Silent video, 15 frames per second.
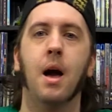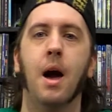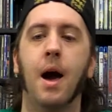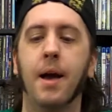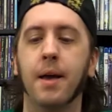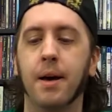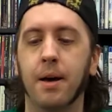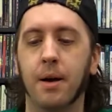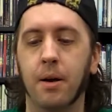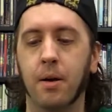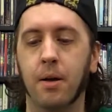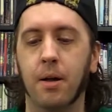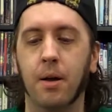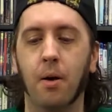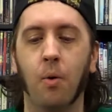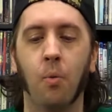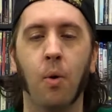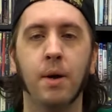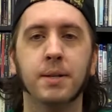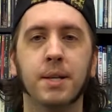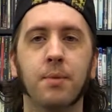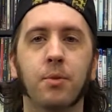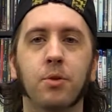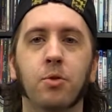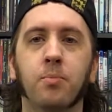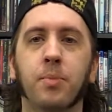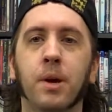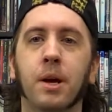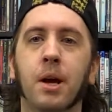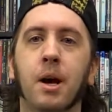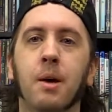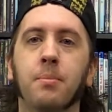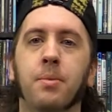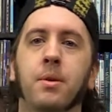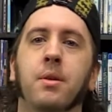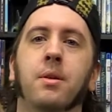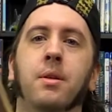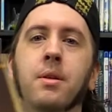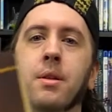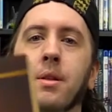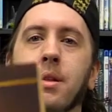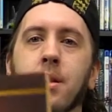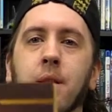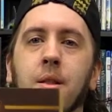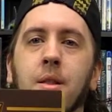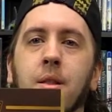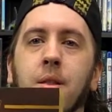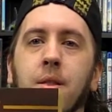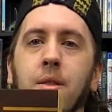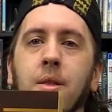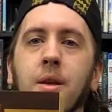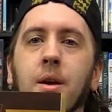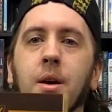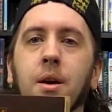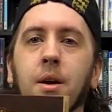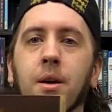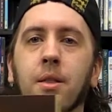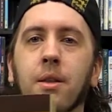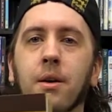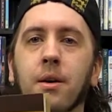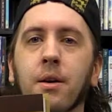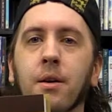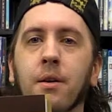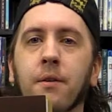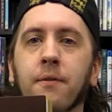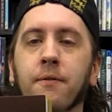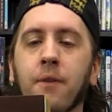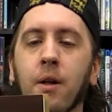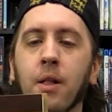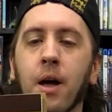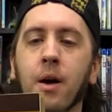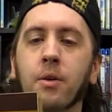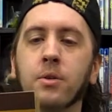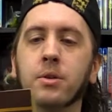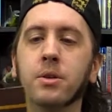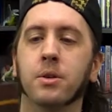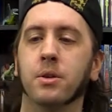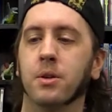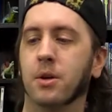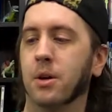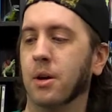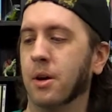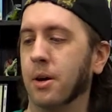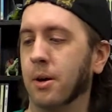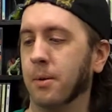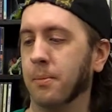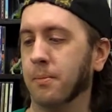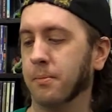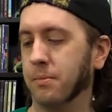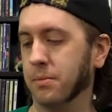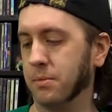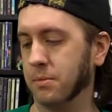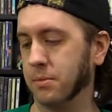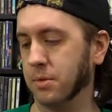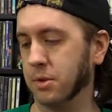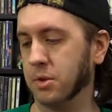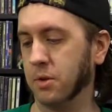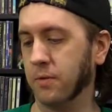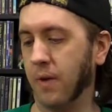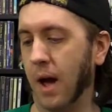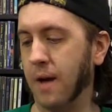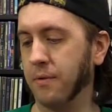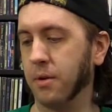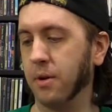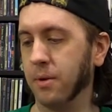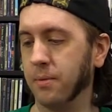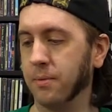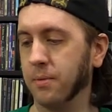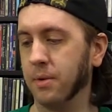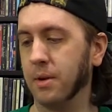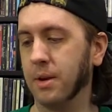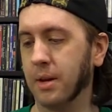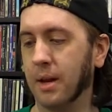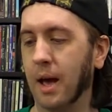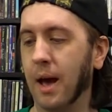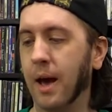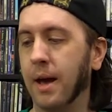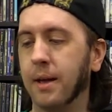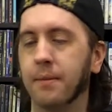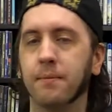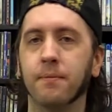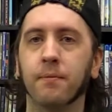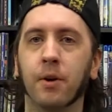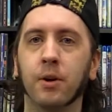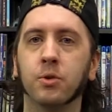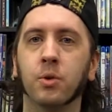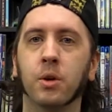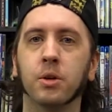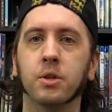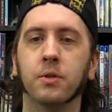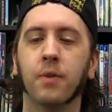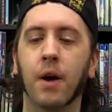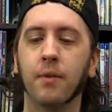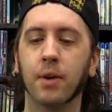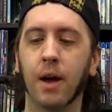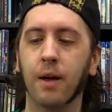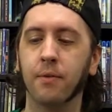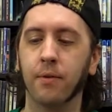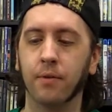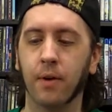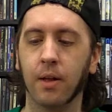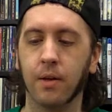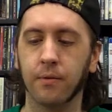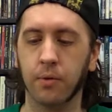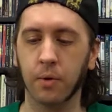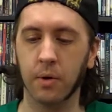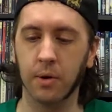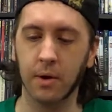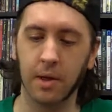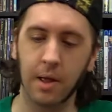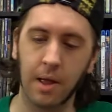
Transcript: I was able to pick up the Fallout Survivor guide, Vault Dweller Survivor Guide for Fallout 4.